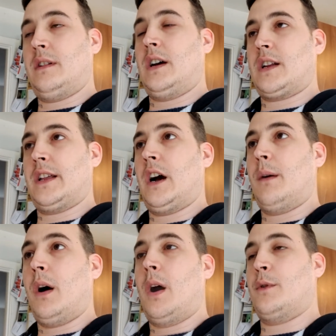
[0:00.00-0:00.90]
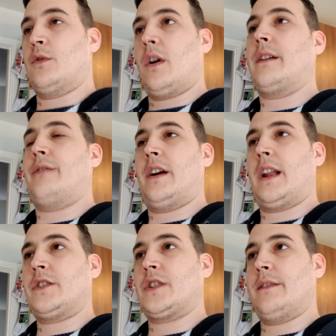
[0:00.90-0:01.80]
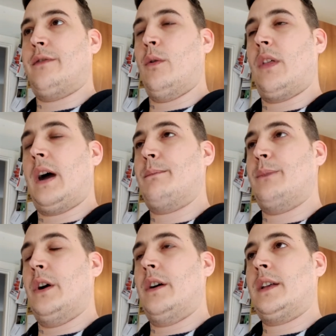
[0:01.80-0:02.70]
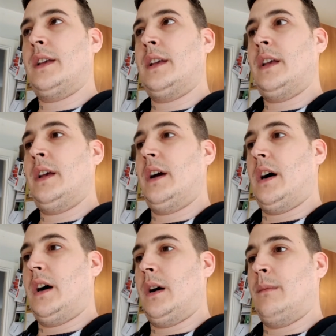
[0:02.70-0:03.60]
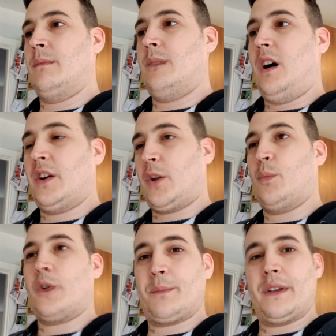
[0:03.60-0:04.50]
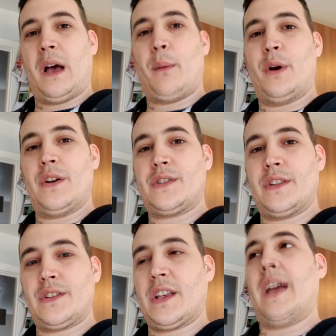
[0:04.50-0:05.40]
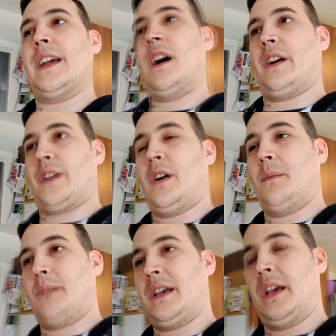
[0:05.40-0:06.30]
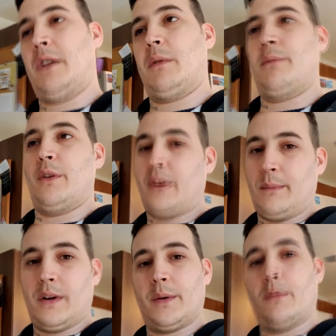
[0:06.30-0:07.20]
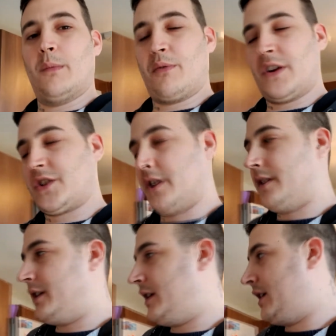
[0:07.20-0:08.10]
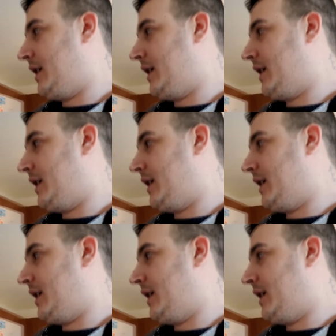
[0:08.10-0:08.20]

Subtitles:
Luckily, I'm all right financially for that, but I don't want to be that person to say I can't be here and put them under more pressure.